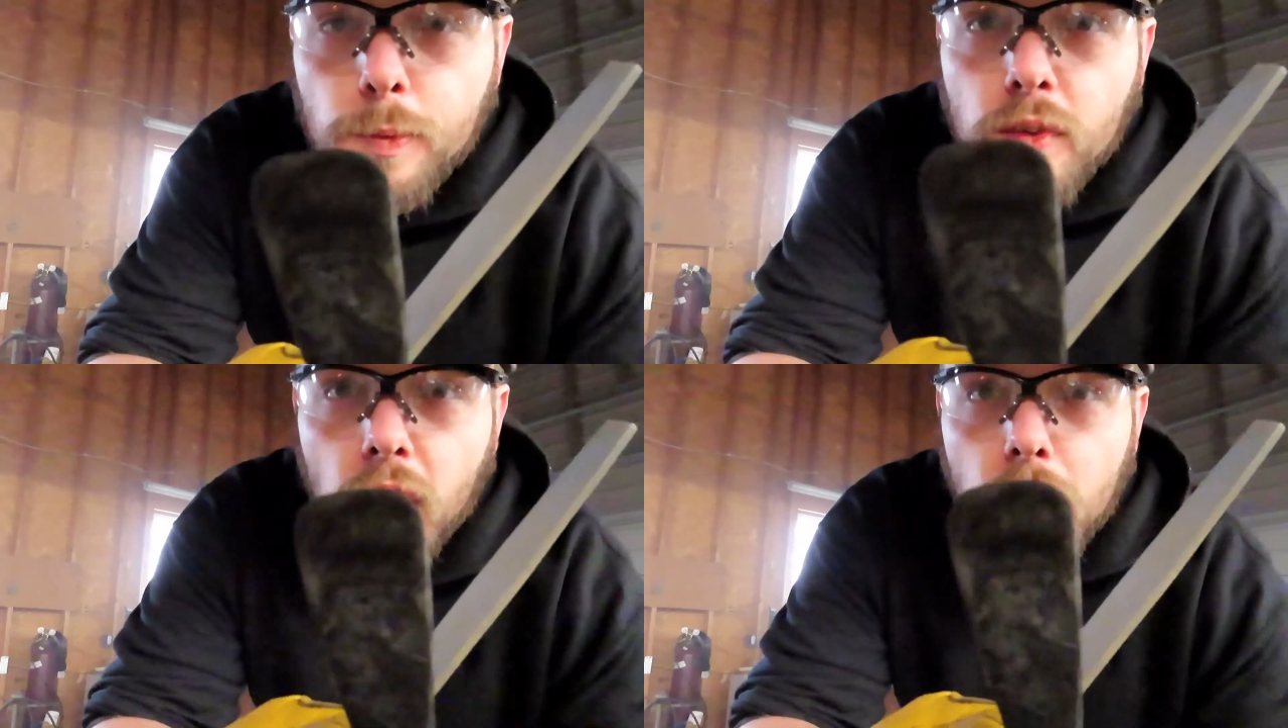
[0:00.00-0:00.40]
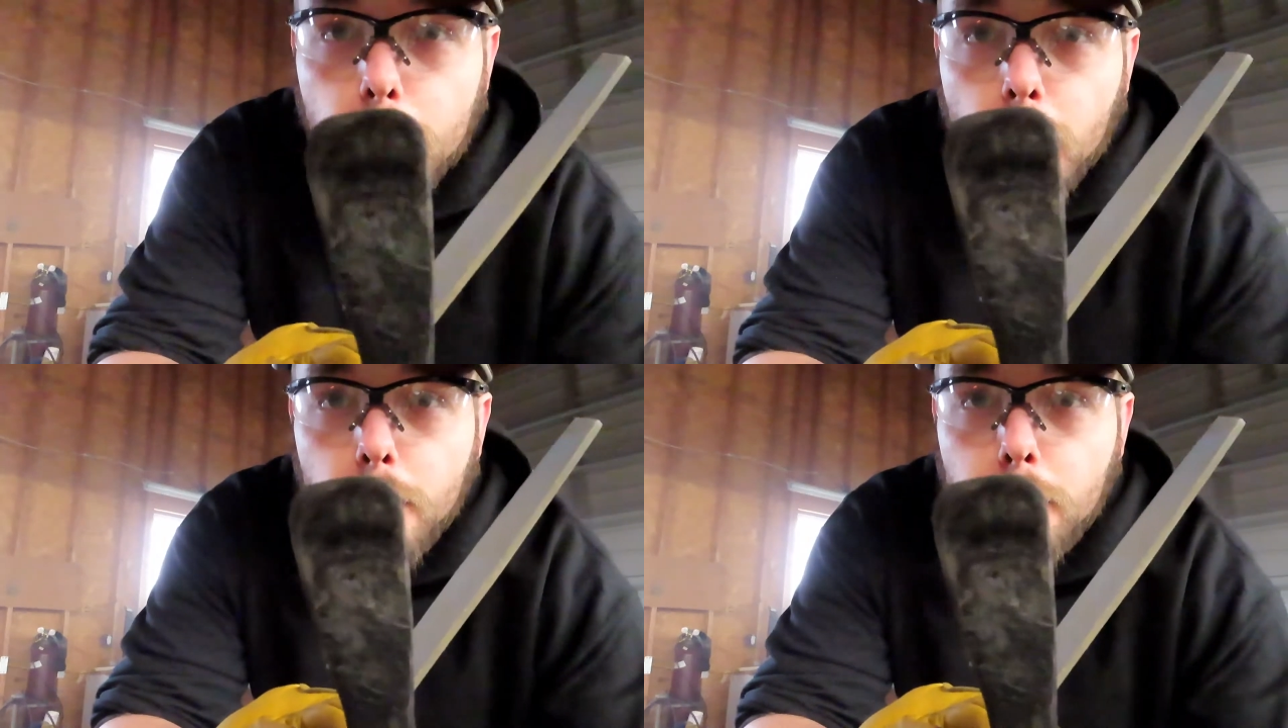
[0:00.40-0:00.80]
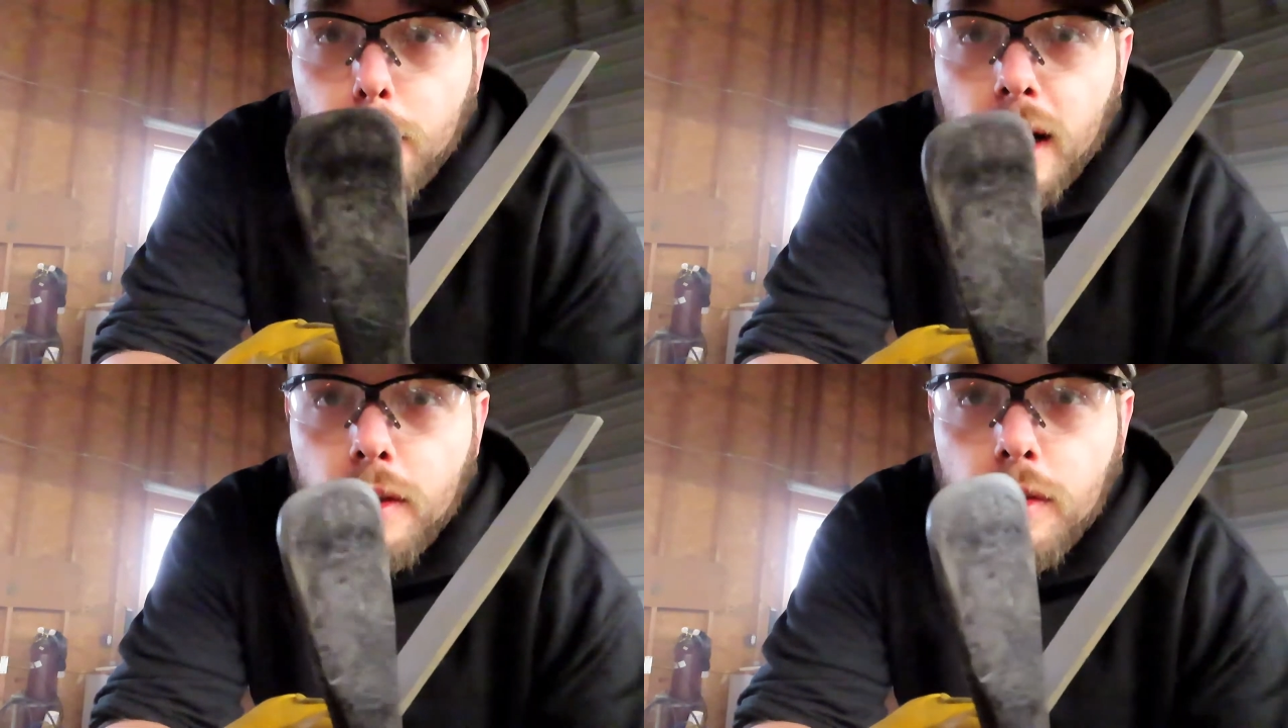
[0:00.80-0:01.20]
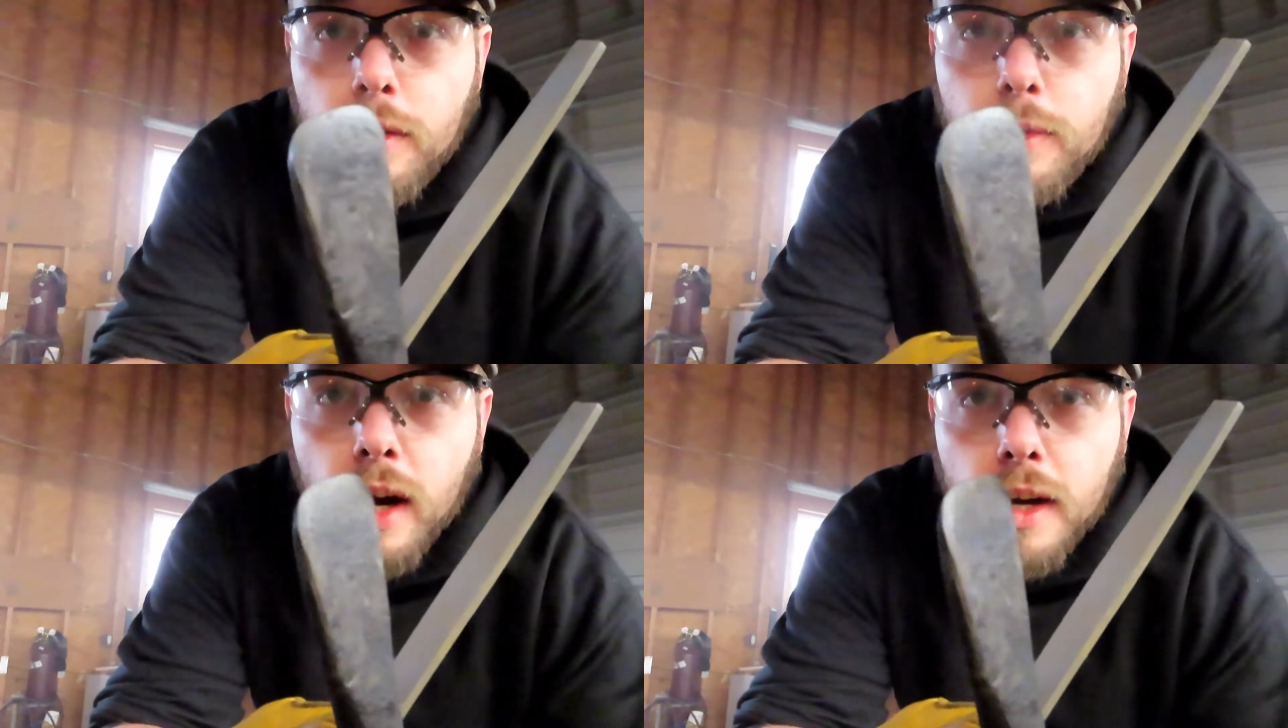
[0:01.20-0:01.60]
Sorry about my breath
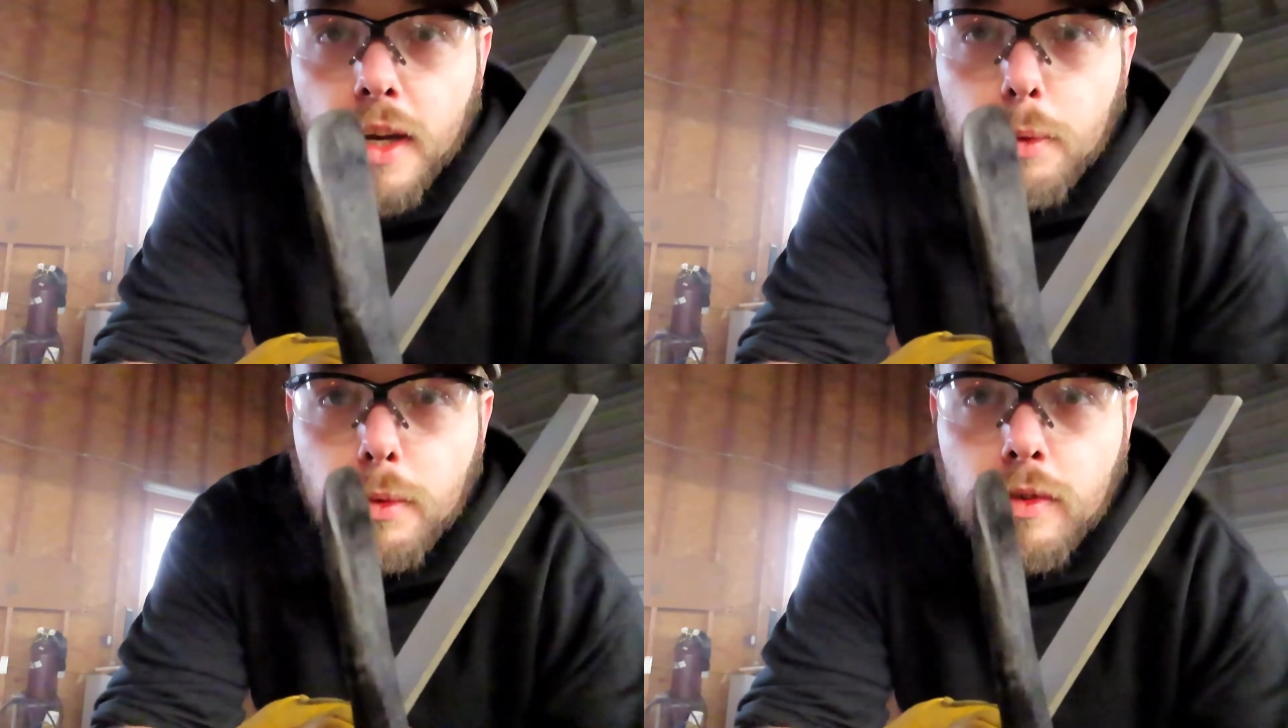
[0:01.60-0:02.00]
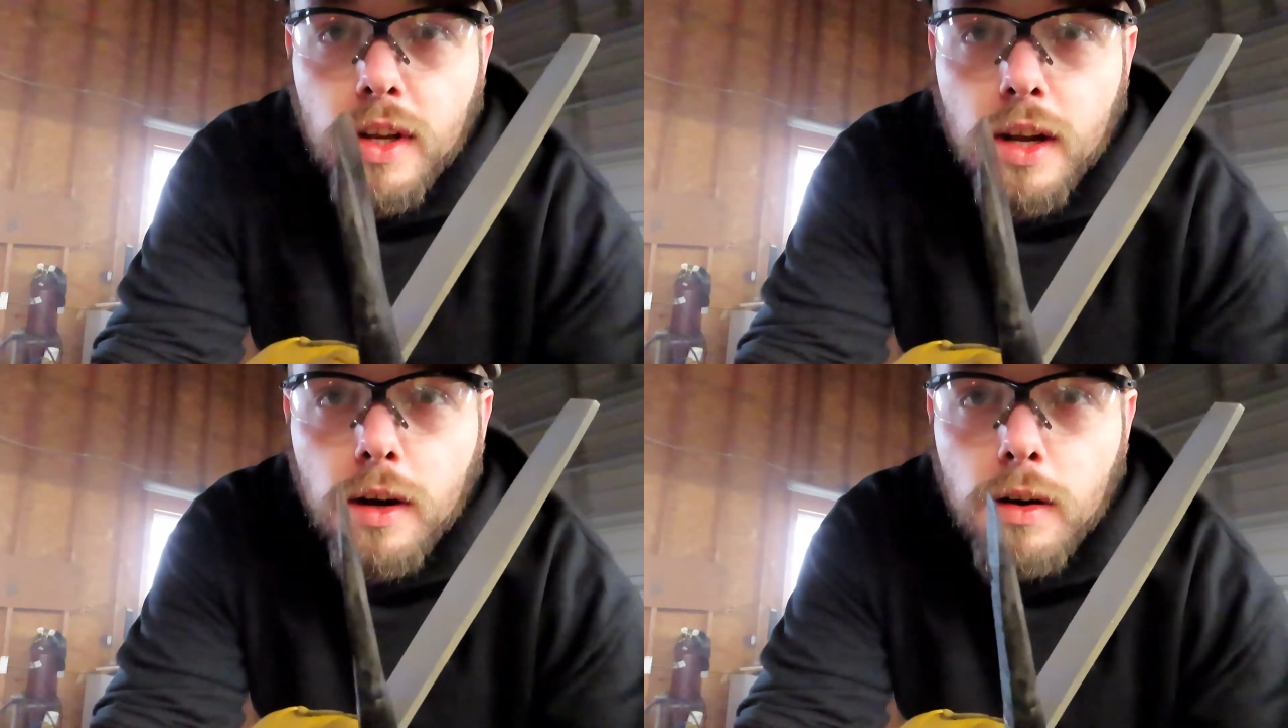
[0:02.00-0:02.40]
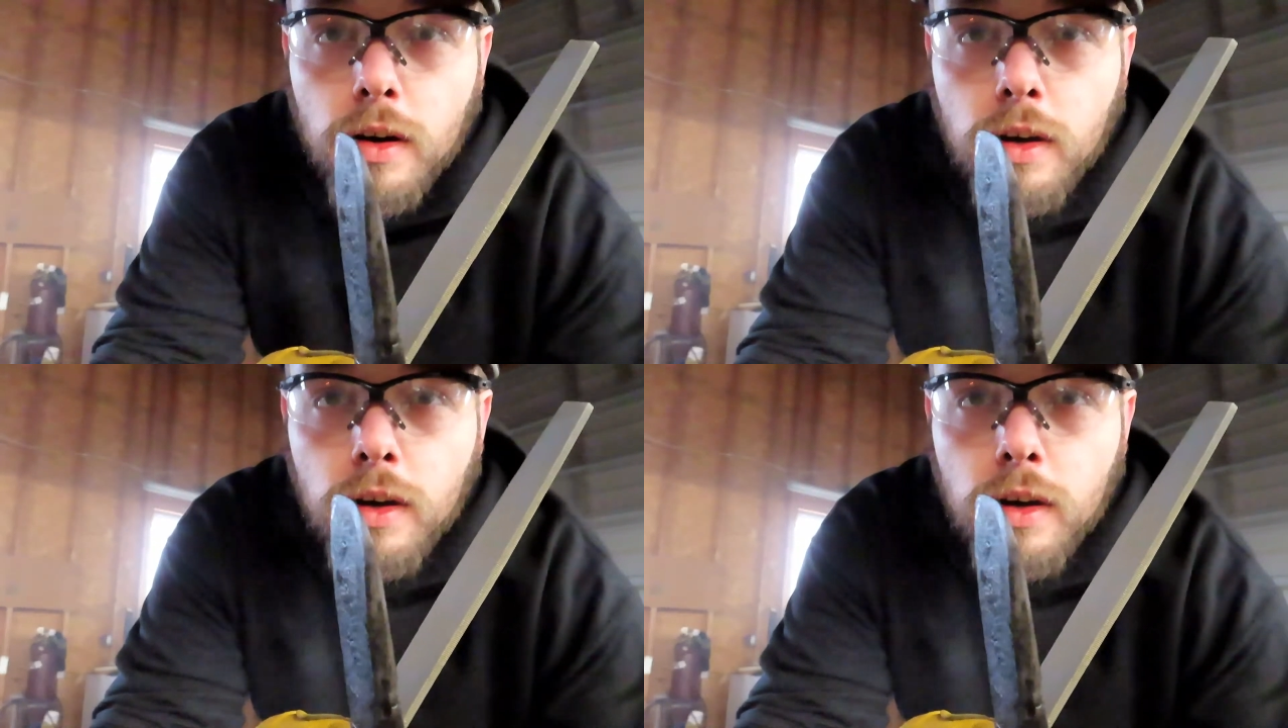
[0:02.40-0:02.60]
fogging up the video.